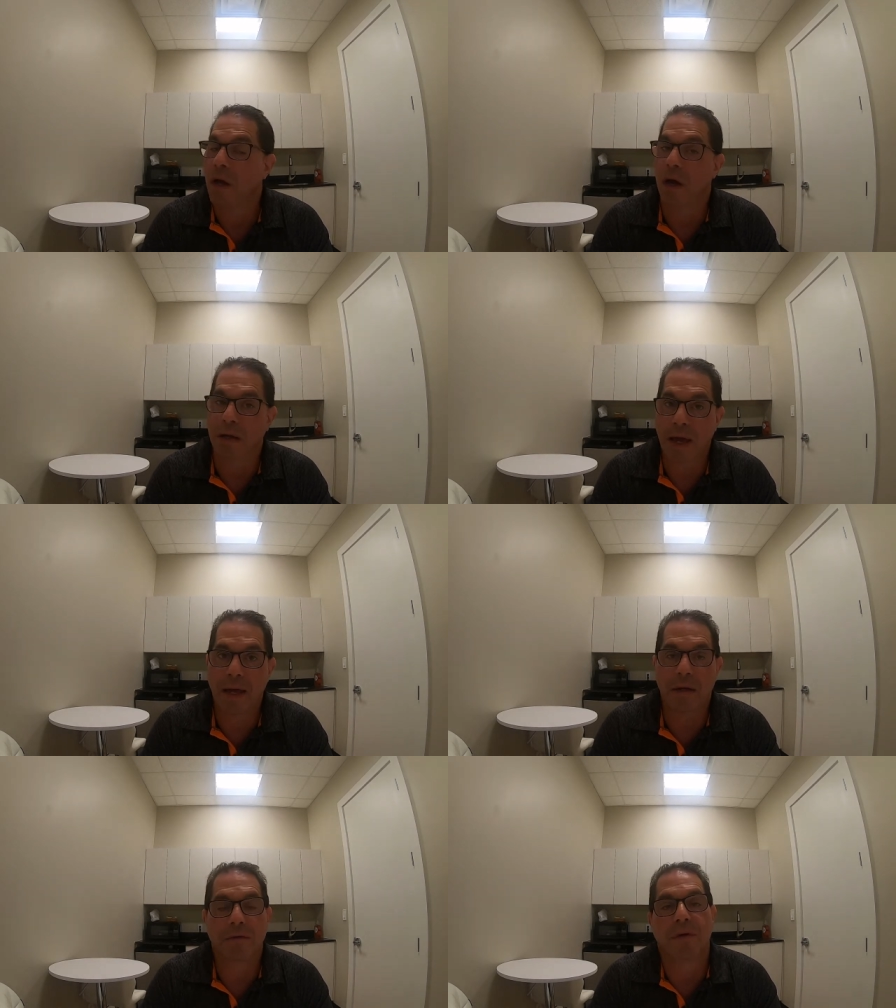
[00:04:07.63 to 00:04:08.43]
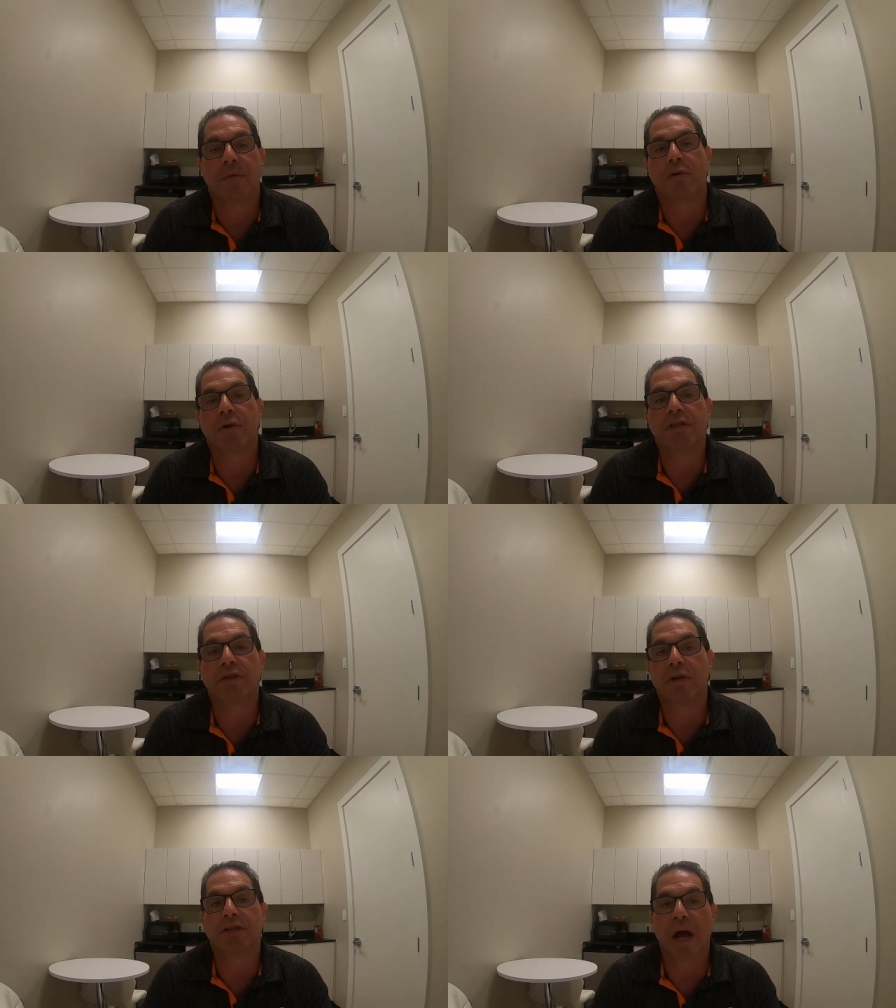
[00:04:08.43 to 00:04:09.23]
Again, from the
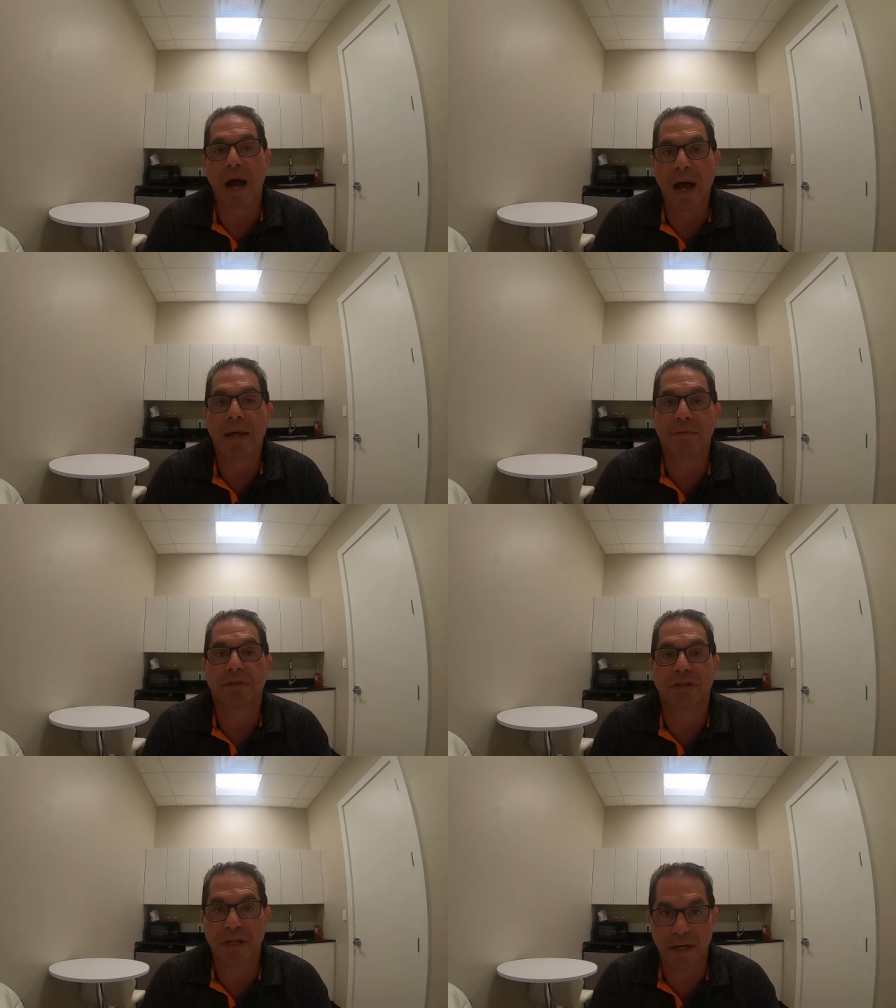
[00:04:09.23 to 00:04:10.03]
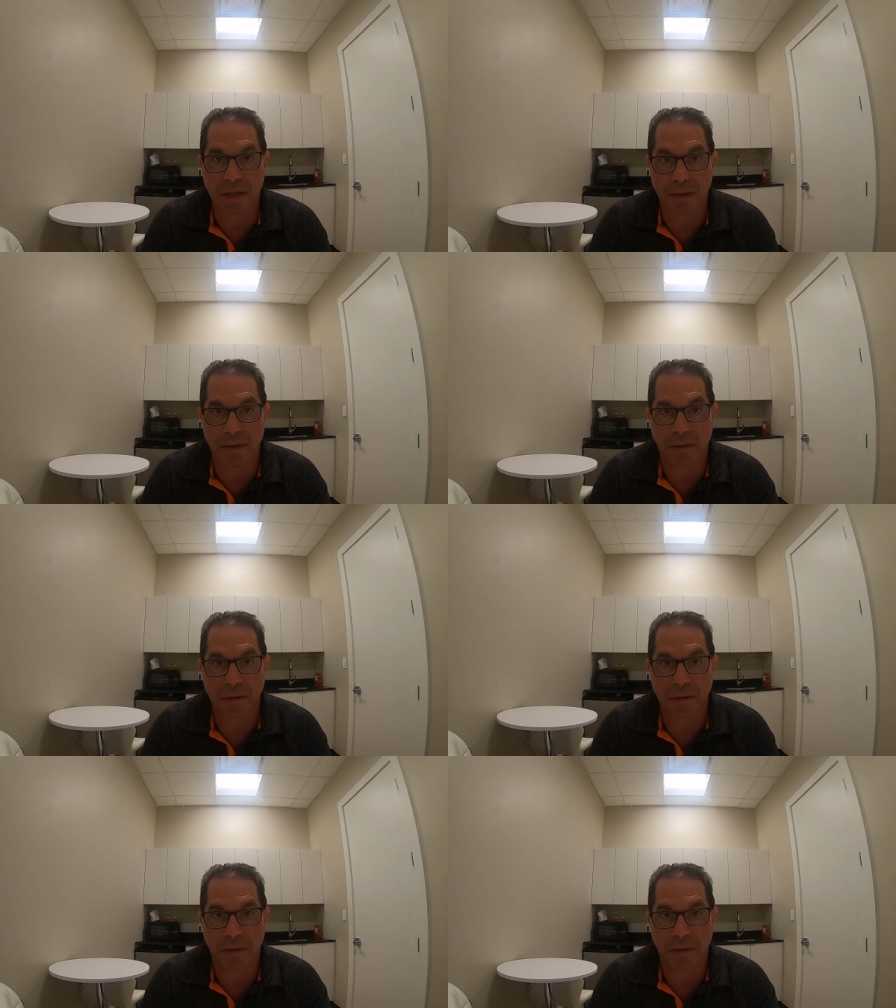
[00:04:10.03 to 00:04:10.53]
research I have seen,